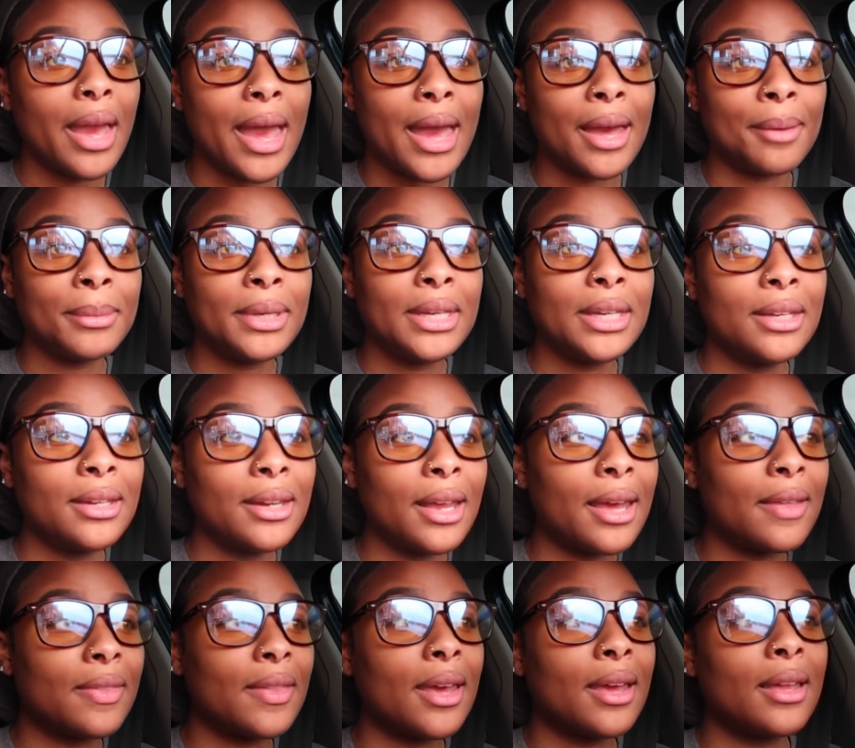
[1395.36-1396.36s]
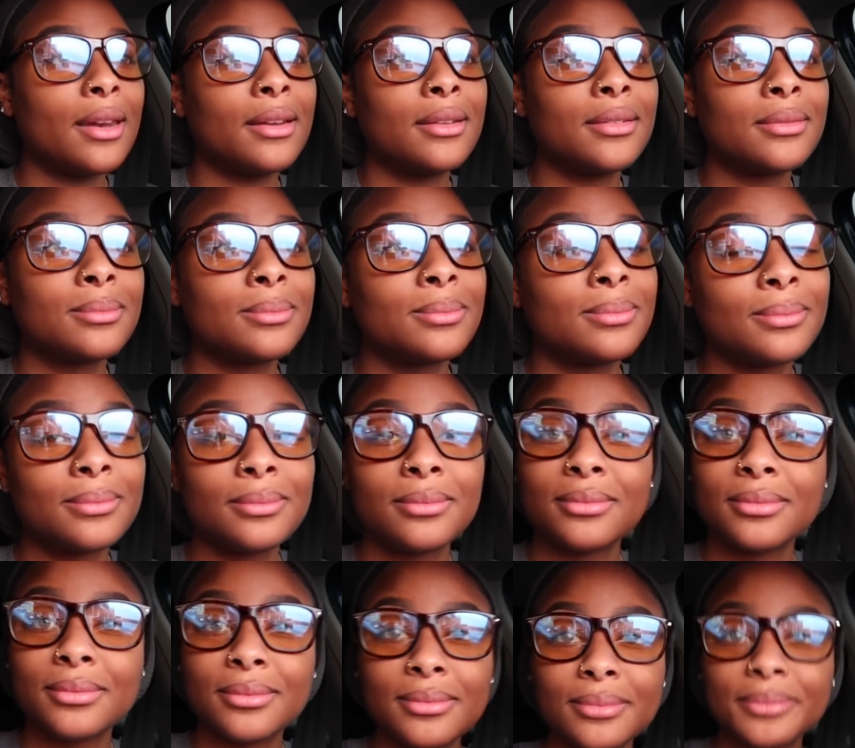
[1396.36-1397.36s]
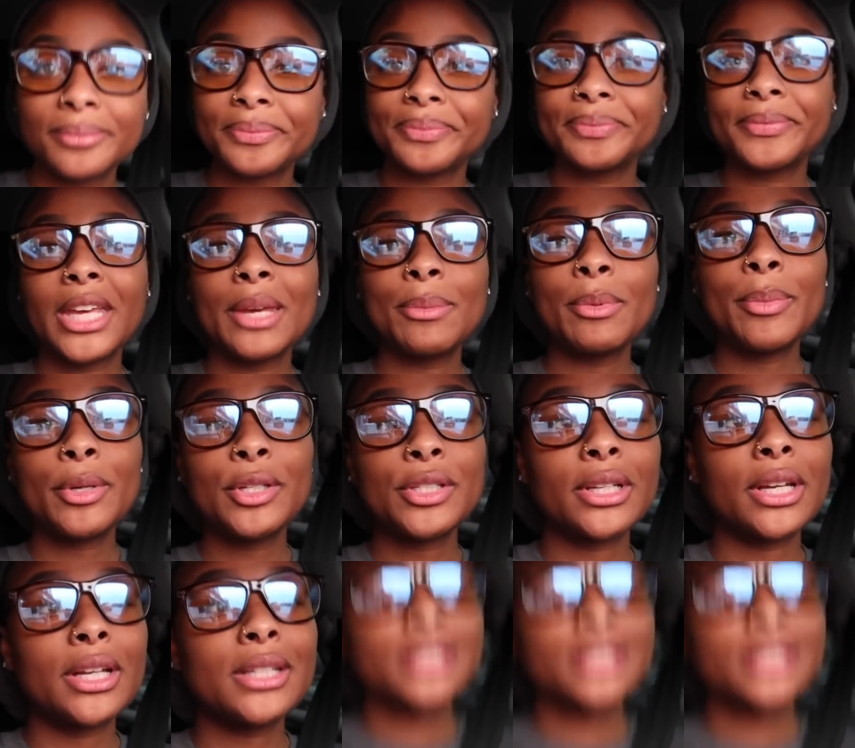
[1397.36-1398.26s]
amen and then keep it pushing